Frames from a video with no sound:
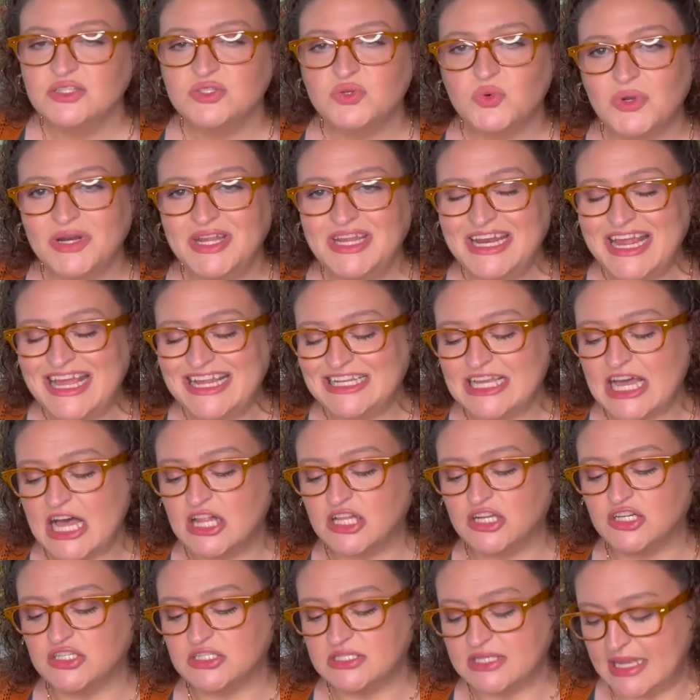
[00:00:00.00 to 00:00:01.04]

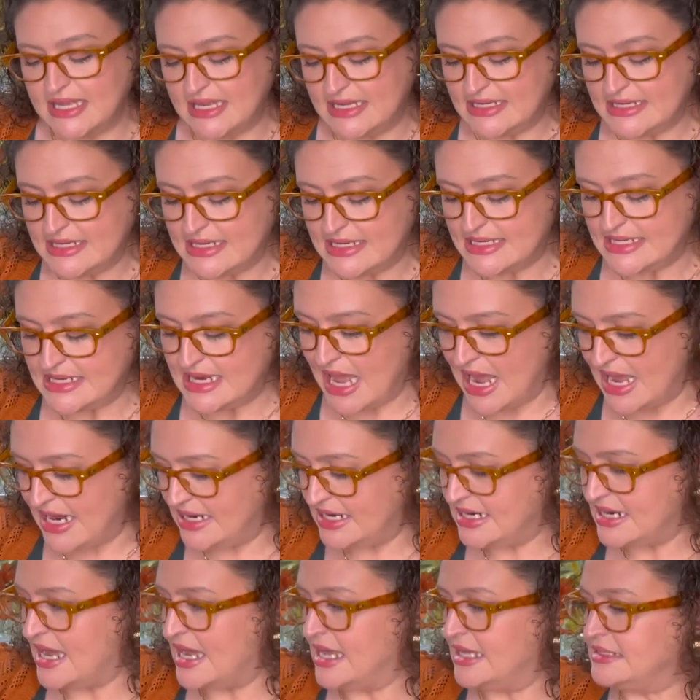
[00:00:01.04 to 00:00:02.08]

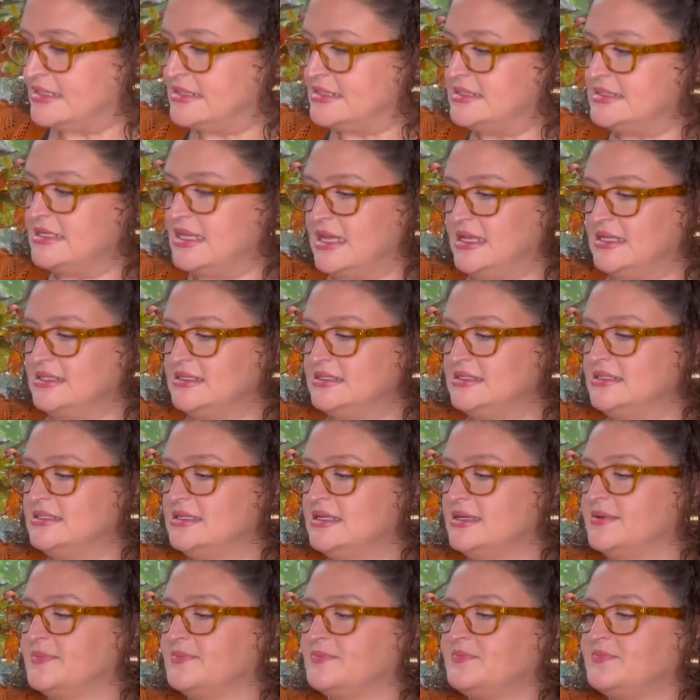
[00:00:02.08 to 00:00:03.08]
$29.99.